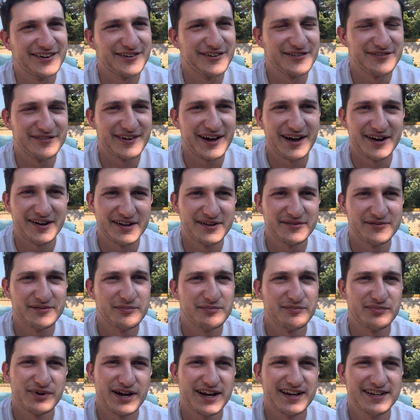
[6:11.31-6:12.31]
or if I have a
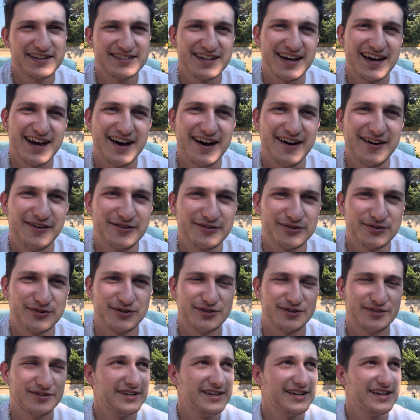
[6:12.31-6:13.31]
breakdown,
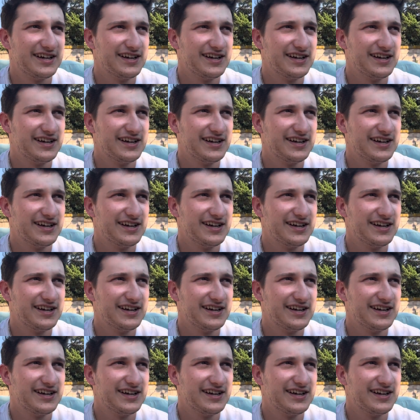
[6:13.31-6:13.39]
or